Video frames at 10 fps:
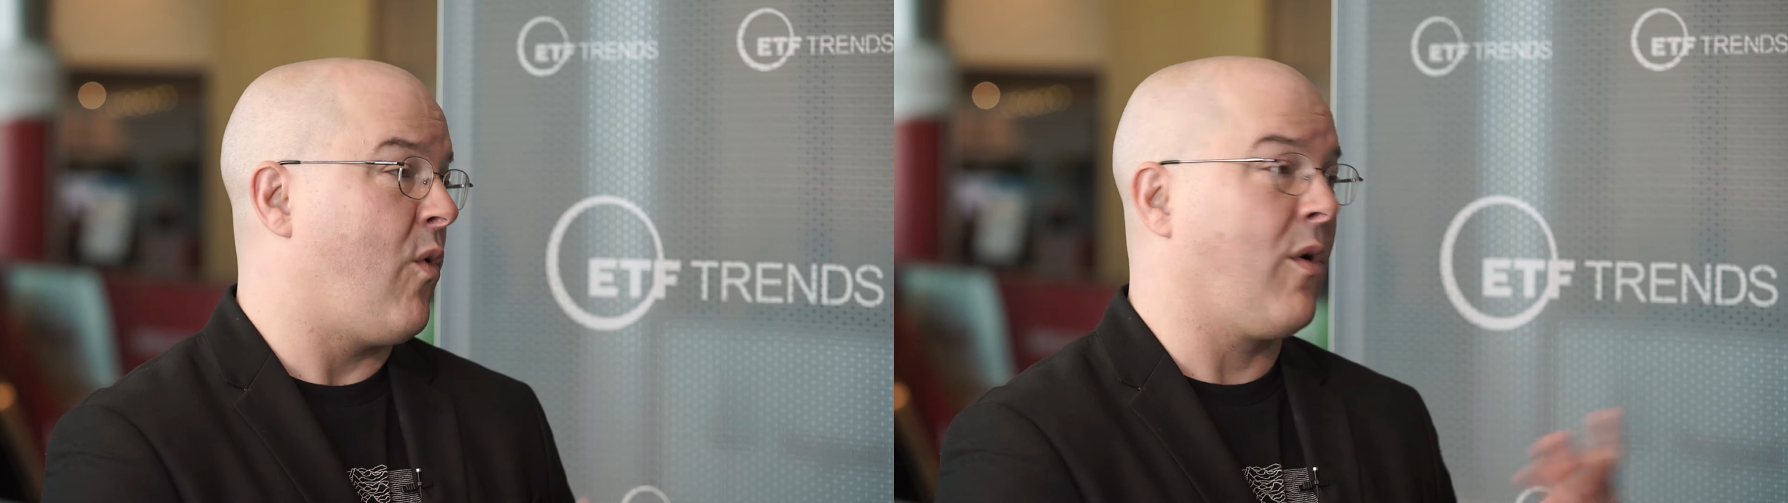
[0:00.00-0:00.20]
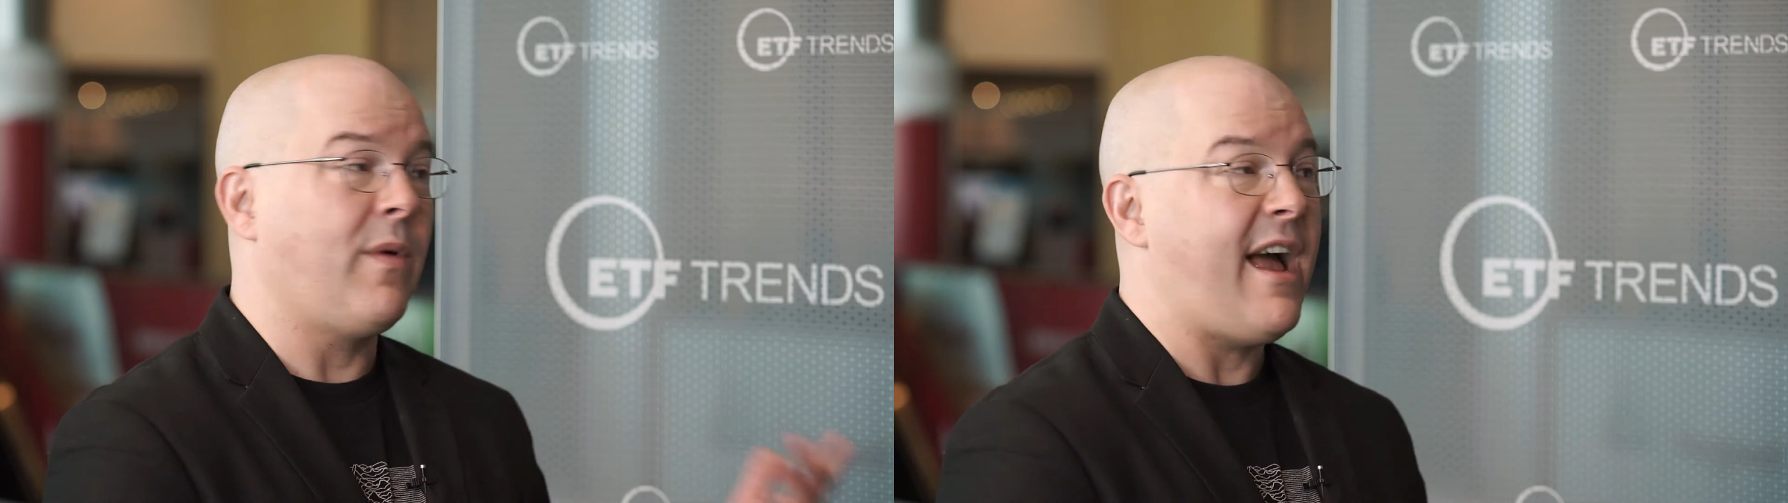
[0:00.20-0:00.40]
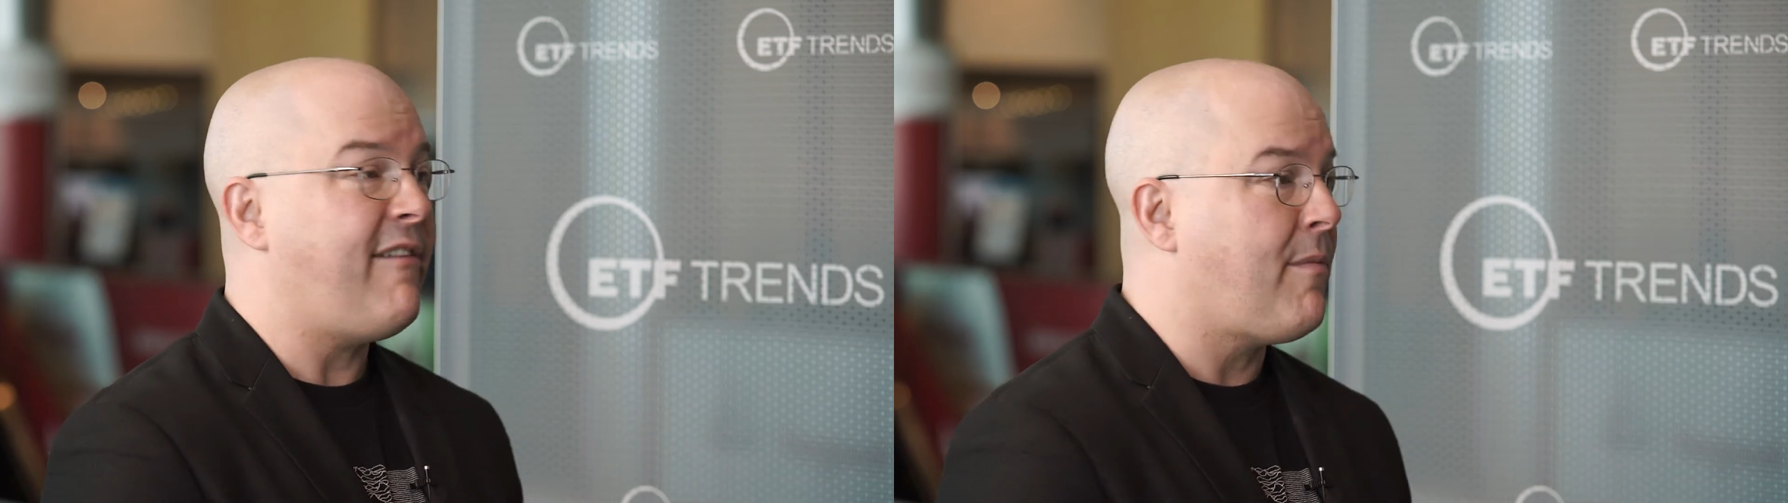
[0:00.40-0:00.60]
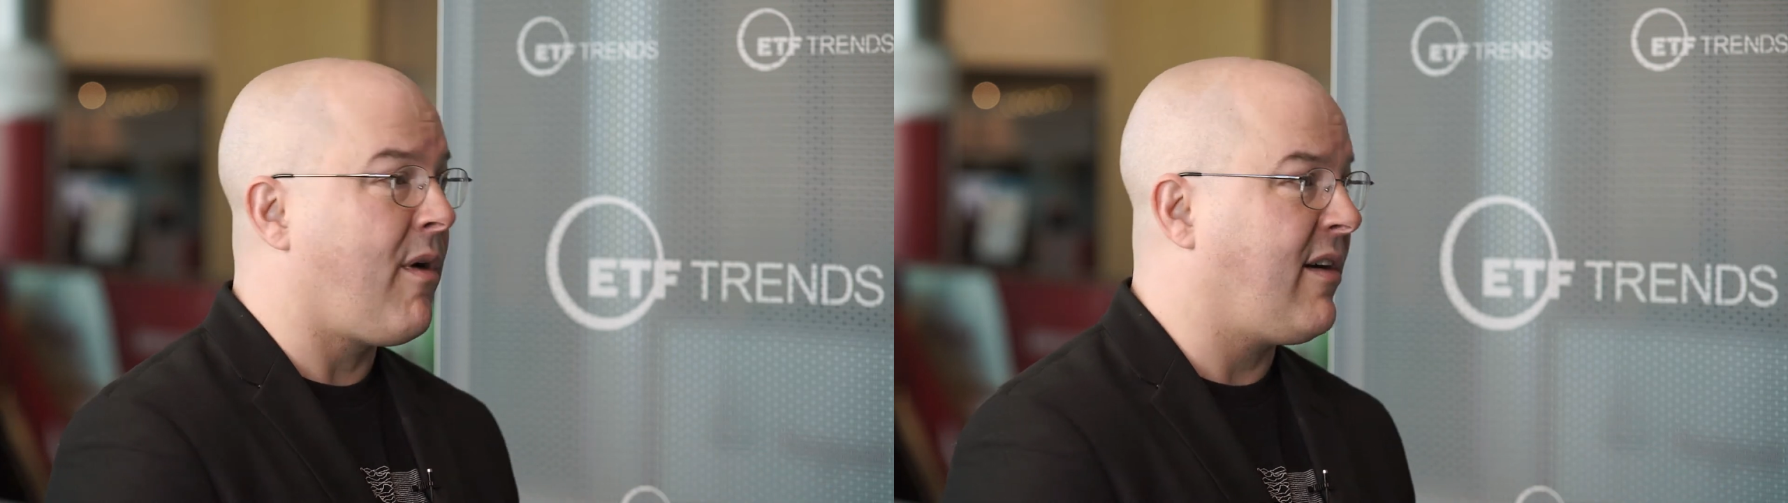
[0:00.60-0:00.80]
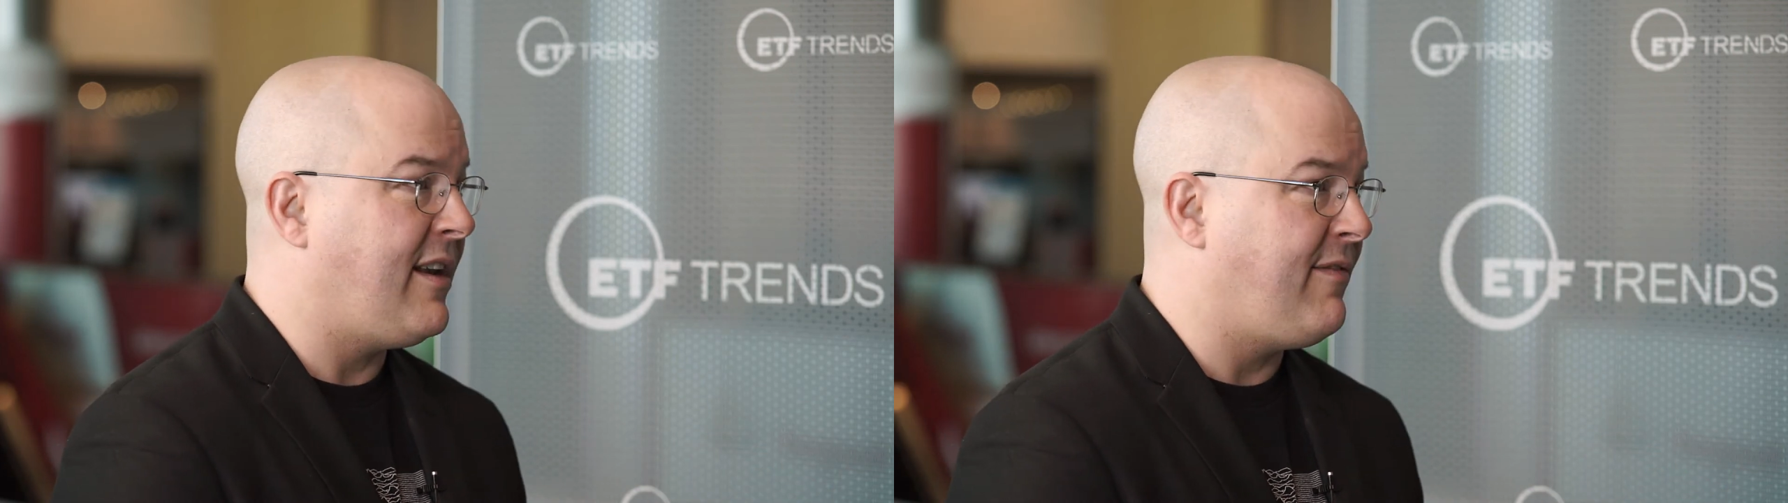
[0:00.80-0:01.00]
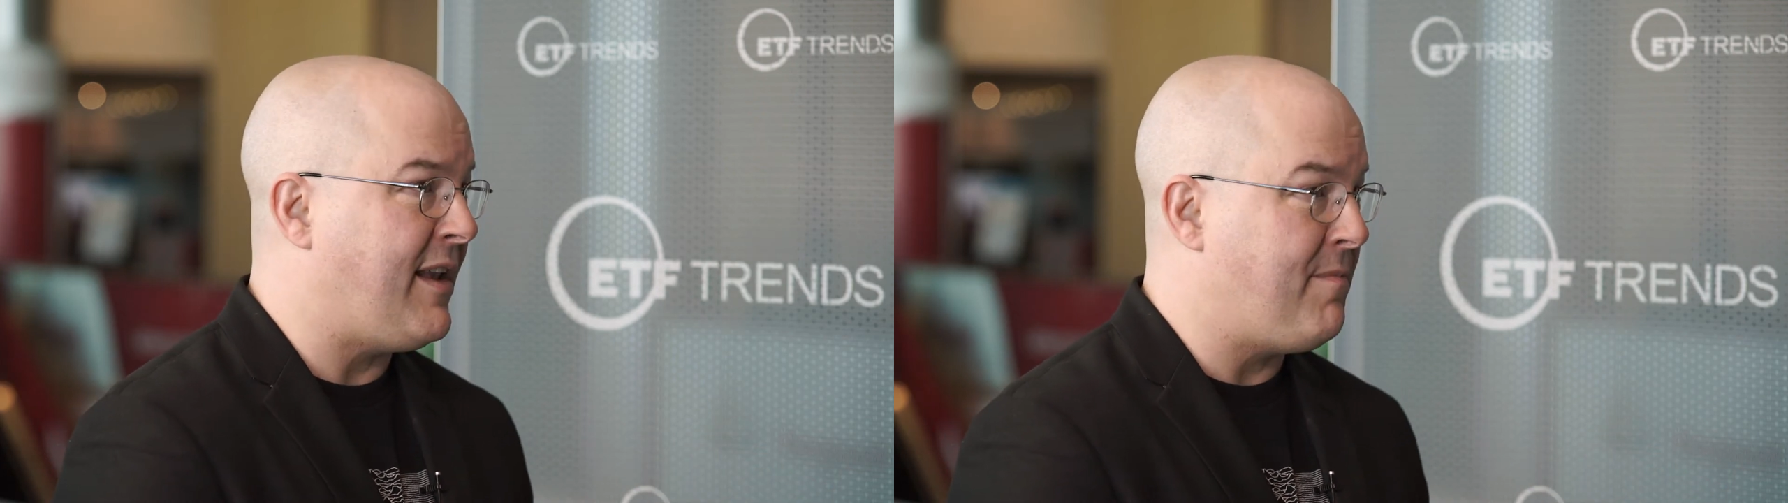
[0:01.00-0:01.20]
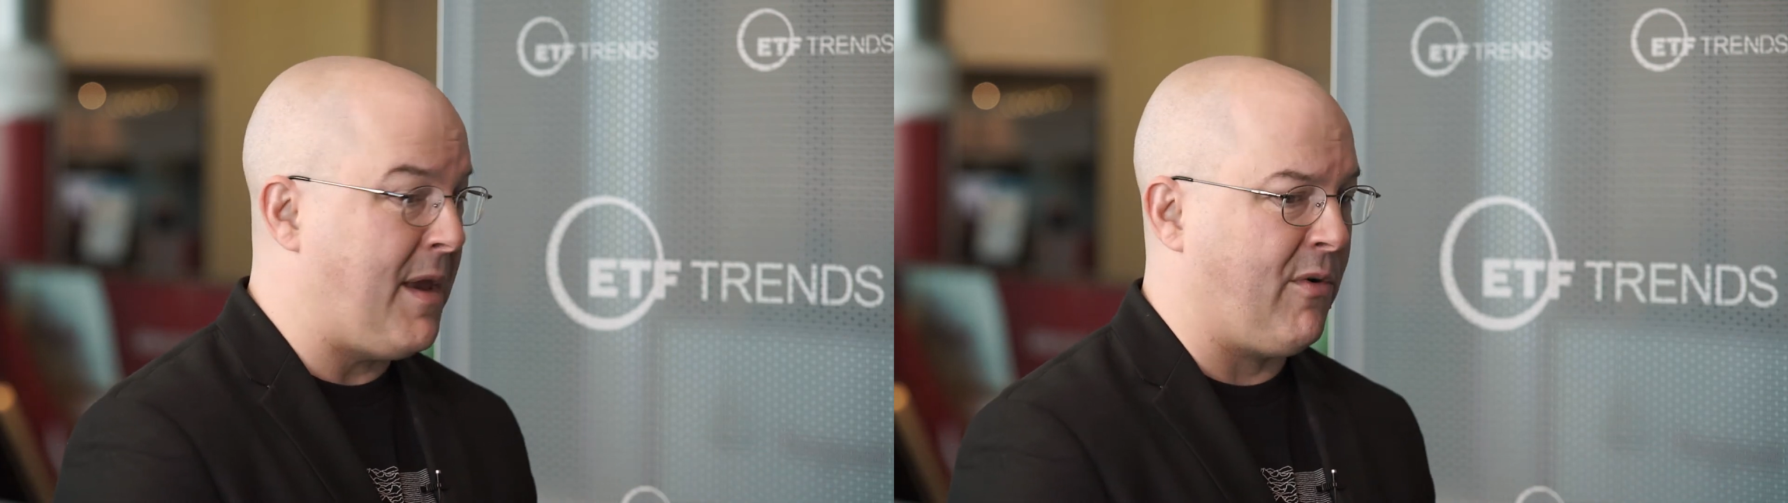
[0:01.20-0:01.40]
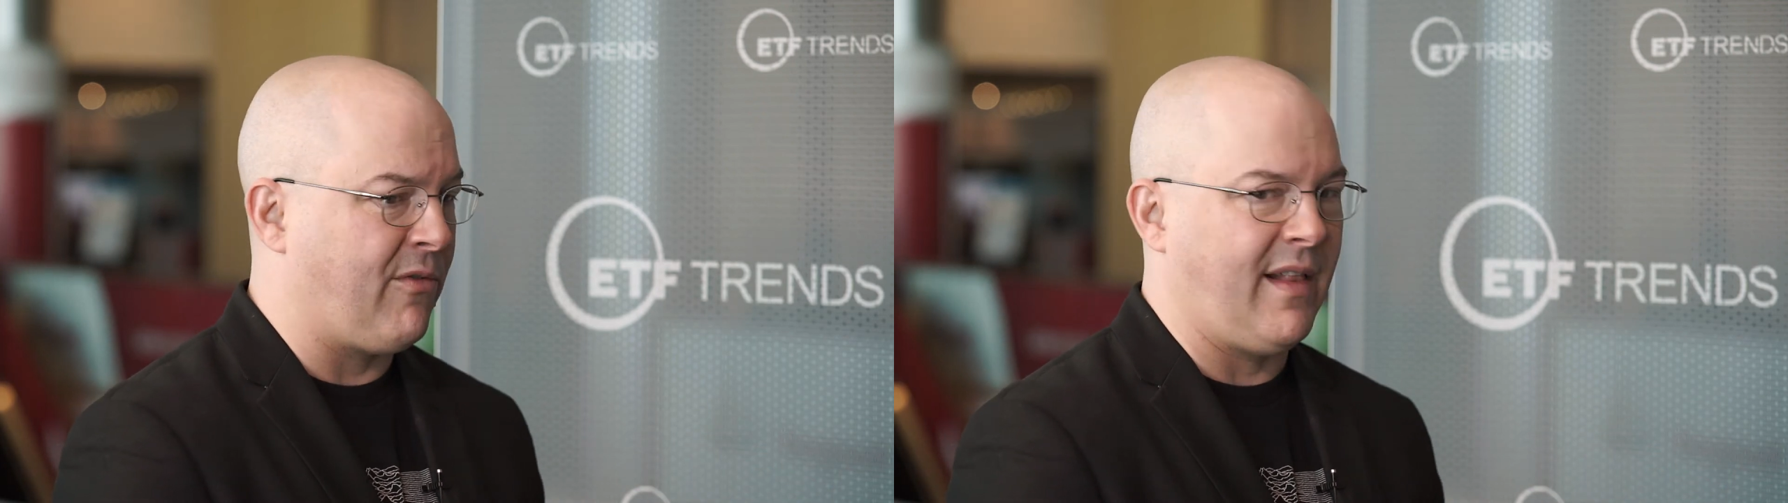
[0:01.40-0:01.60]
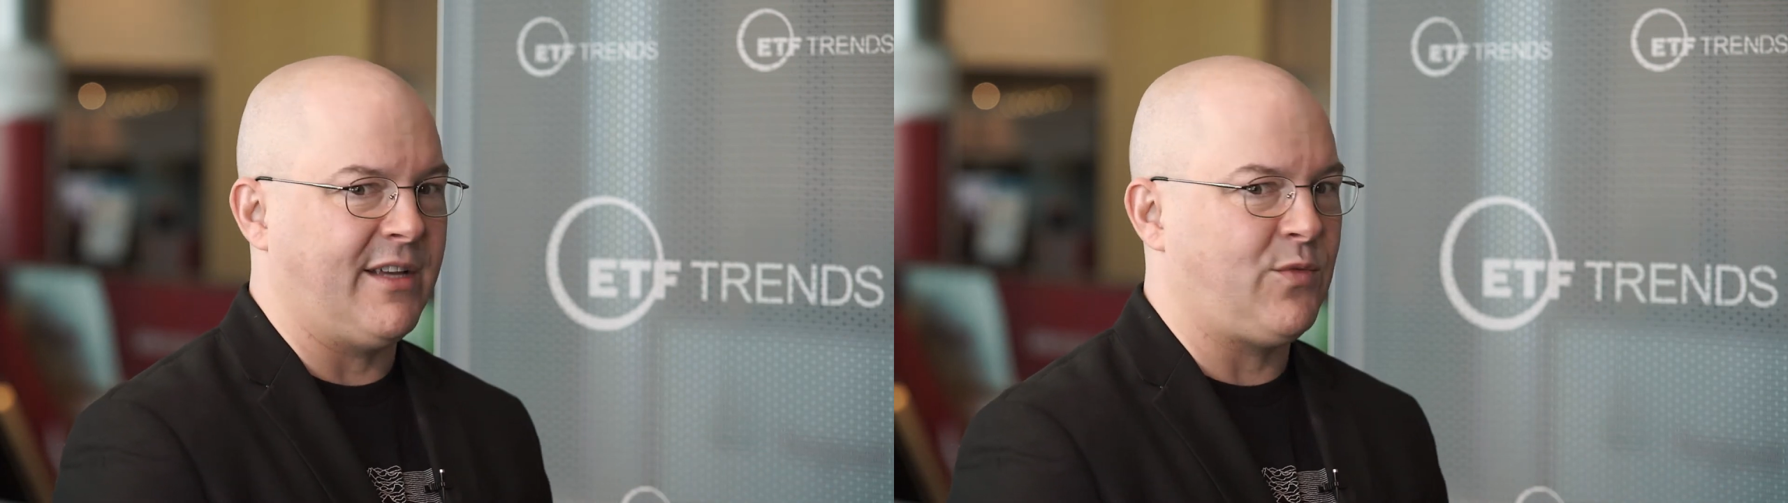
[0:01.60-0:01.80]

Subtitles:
we have a market event and people realize,